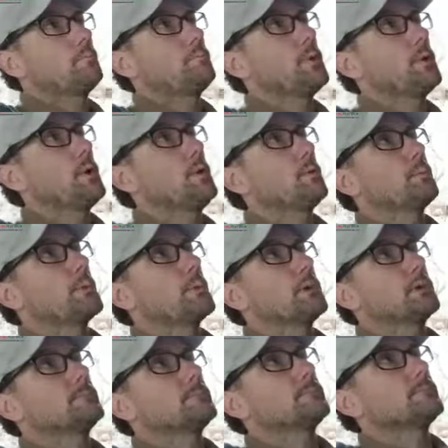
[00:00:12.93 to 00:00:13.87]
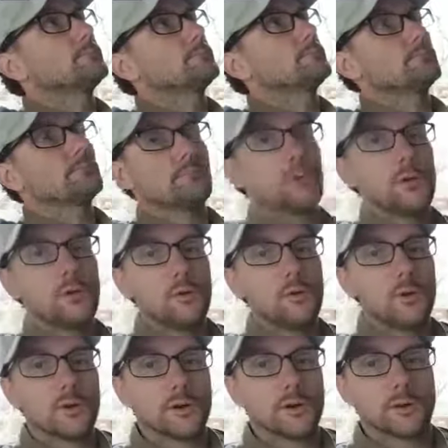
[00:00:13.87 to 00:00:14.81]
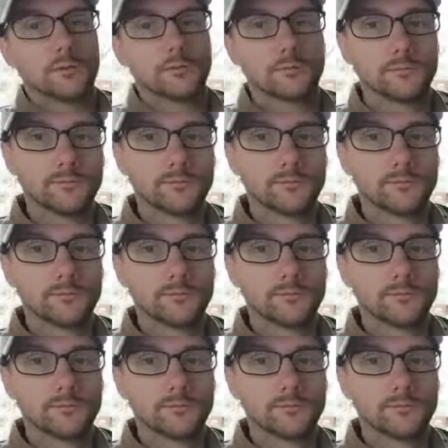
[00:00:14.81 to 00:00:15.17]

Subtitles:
poop, manure,